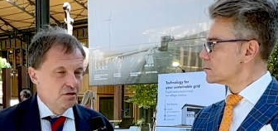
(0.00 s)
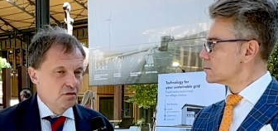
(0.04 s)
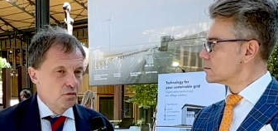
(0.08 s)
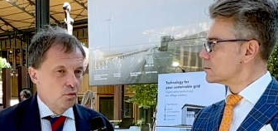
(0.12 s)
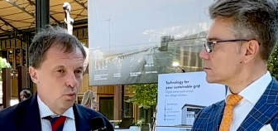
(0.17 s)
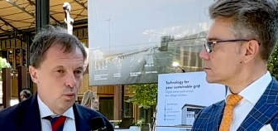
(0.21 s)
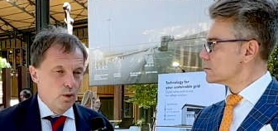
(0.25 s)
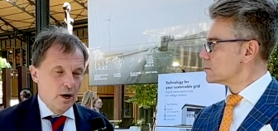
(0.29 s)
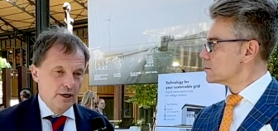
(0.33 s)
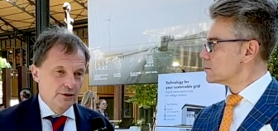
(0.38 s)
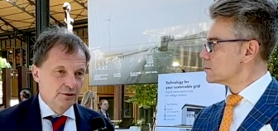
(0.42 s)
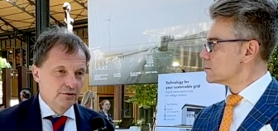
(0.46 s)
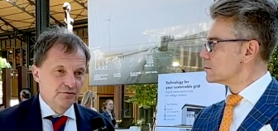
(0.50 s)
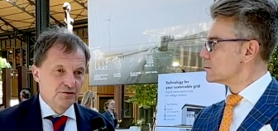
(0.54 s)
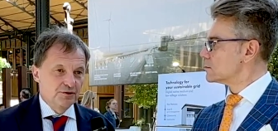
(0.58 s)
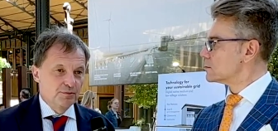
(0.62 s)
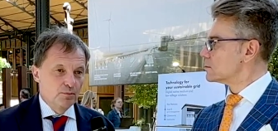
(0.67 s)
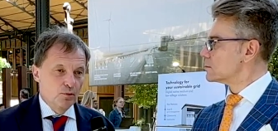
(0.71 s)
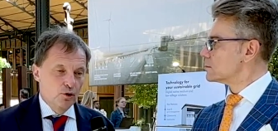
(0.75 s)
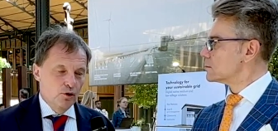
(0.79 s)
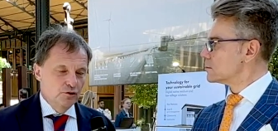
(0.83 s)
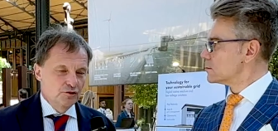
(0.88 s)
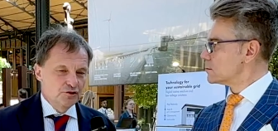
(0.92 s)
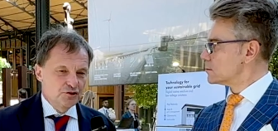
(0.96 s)
Speaker 1: One of the
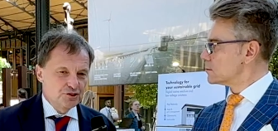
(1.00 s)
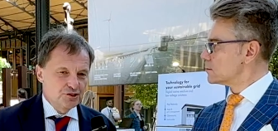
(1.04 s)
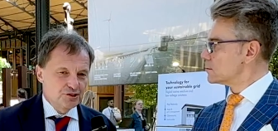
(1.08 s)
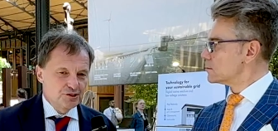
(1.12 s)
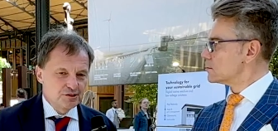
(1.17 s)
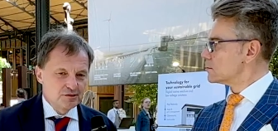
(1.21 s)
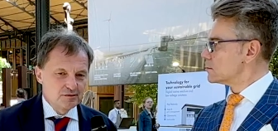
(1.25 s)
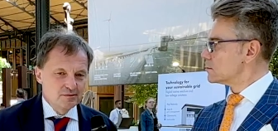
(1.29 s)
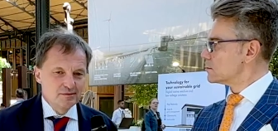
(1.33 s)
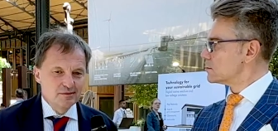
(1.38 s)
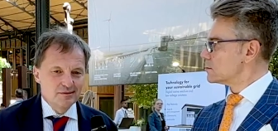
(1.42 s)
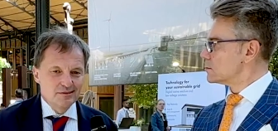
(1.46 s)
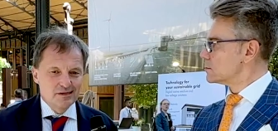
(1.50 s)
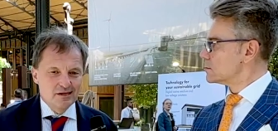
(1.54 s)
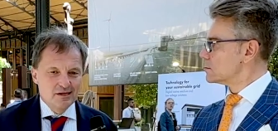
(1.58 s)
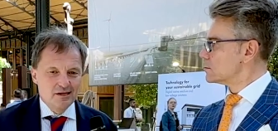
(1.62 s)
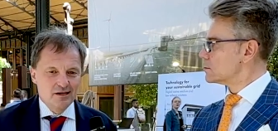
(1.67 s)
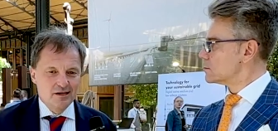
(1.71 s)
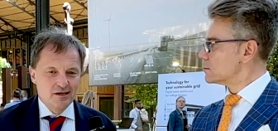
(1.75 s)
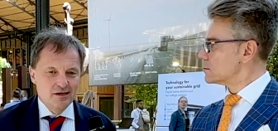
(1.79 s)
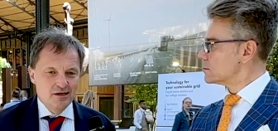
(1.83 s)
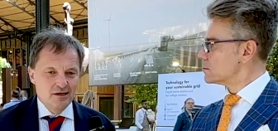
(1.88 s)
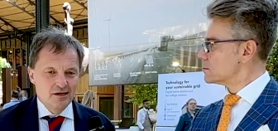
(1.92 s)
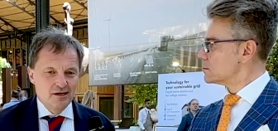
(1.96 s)
most
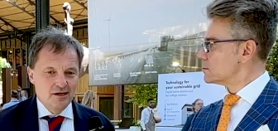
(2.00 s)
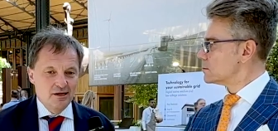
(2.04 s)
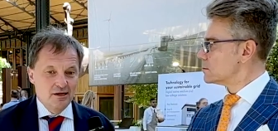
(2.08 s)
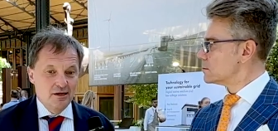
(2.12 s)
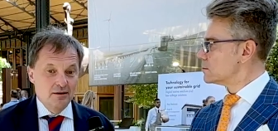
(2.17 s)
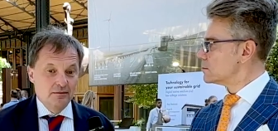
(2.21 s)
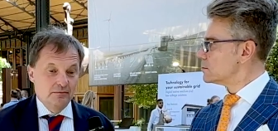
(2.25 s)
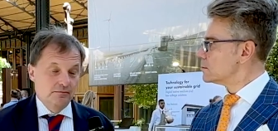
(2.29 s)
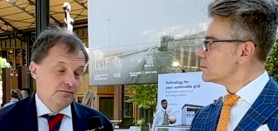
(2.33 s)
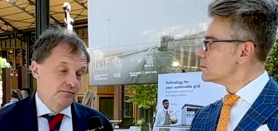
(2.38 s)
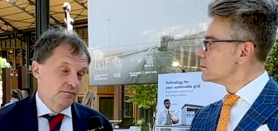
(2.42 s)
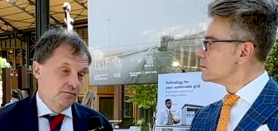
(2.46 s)
uh,